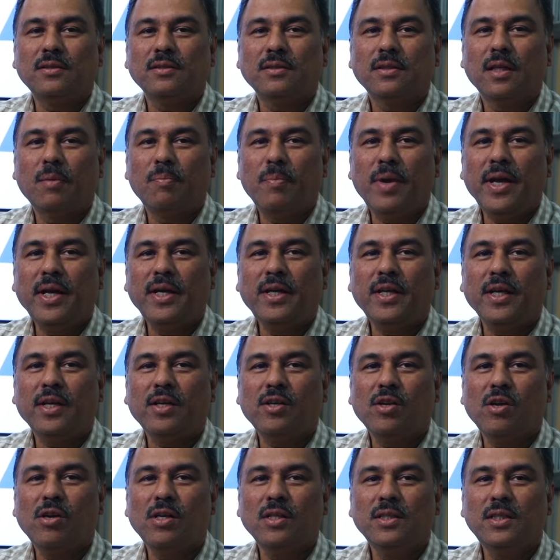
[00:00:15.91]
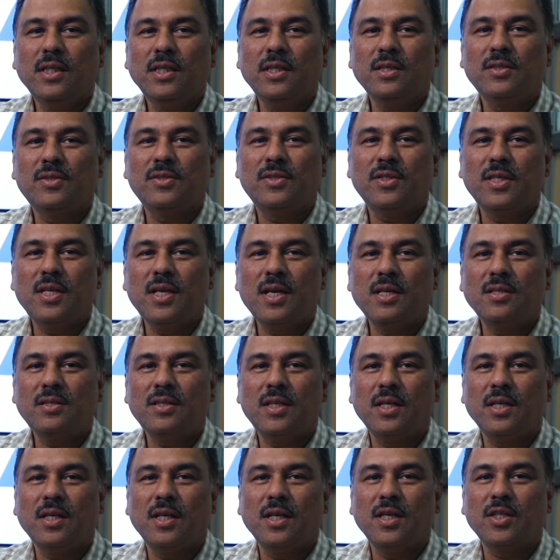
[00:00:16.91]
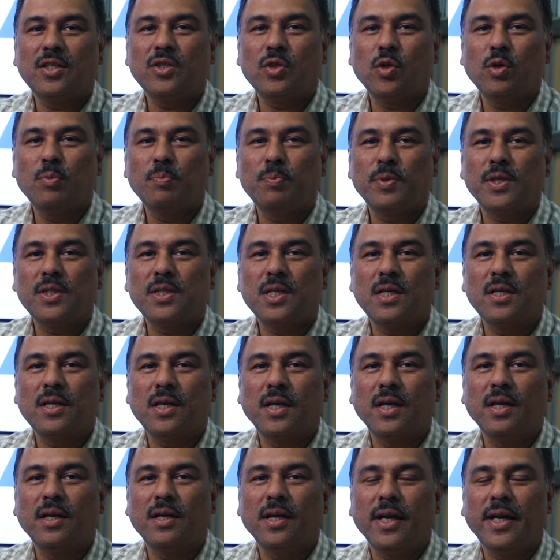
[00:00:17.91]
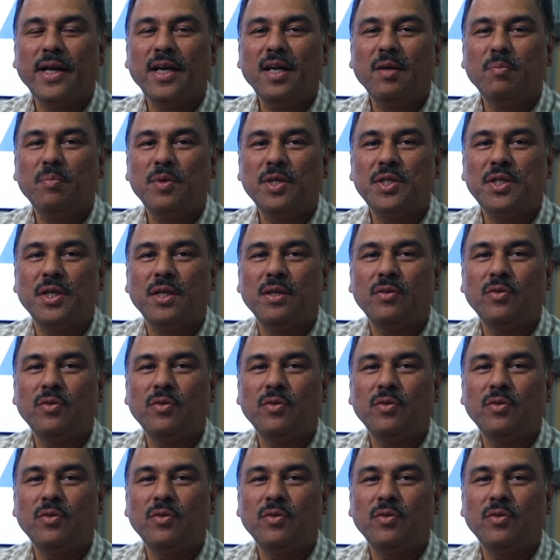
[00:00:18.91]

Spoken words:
The main technology is CNC Keystone Piston Ring Grinding Machine,